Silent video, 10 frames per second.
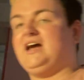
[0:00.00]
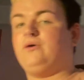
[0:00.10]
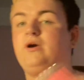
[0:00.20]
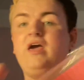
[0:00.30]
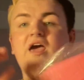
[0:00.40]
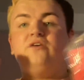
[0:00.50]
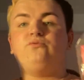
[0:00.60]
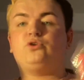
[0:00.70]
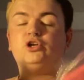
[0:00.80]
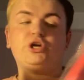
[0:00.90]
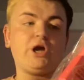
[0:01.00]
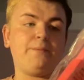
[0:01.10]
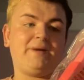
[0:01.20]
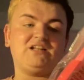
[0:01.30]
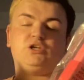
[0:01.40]
Now, if we're going to go
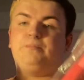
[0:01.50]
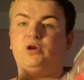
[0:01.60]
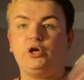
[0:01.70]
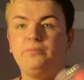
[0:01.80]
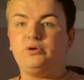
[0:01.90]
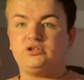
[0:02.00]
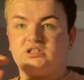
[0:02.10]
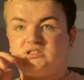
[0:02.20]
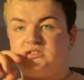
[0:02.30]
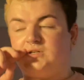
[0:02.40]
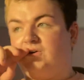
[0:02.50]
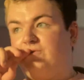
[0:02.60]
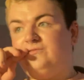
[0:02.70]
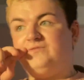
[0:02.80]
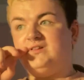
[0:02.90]
back to Blue Blooded
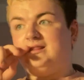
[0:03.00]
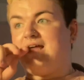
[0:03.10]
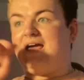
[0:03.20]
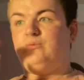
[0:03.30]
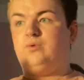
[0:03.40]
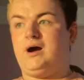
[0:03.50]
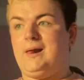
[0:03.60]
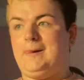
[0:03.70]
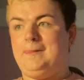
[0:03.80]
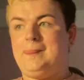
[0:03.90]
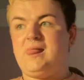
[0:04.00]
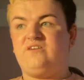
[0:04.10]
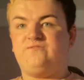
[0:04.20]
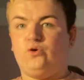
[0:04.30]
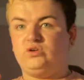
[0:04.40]
stuff, they were
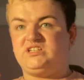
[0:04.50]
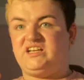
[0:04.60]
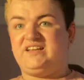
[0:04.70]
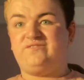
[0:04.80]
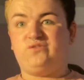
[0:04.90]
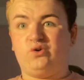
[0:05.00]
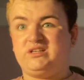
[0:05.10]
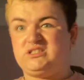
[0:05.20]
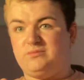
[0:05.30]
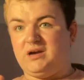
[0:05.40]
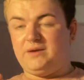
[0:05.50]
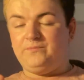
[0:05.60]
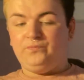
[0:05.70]
40 something.